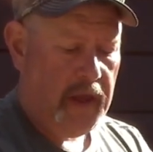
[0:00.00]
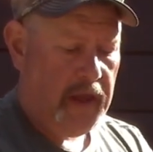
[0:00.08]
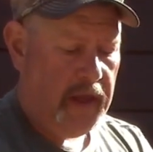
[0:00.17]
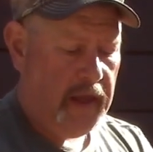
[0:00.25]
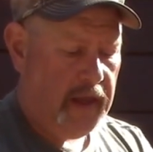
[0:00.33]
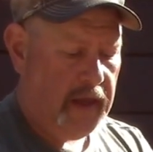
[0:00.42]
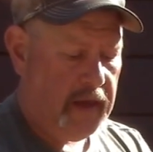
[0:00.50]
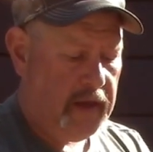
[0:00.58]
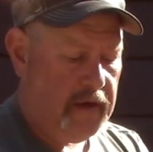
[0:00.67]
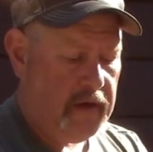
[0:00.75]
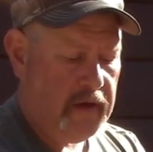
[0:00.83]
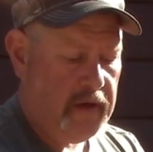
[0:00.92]

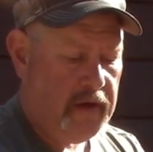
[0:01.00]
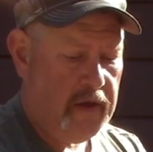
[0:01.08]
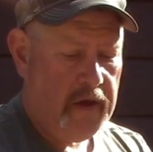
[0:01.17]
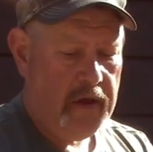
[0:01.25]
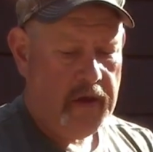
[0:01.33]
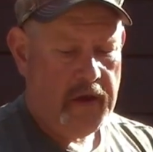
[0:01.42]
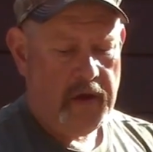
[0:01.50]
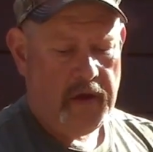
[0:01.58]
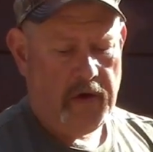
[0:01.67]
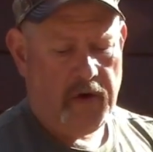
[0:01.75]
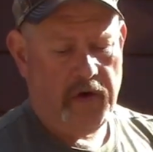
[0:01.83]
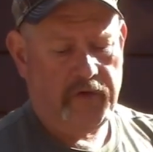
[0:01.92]
and
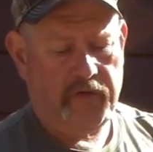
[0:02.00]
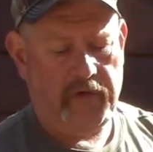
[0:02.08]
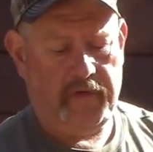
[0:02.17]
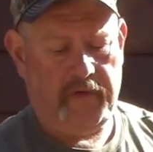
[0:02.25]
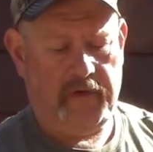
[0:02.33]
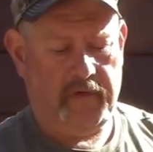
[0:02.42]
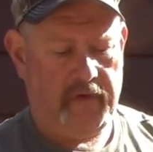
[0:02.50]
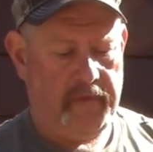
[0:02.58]
archery season,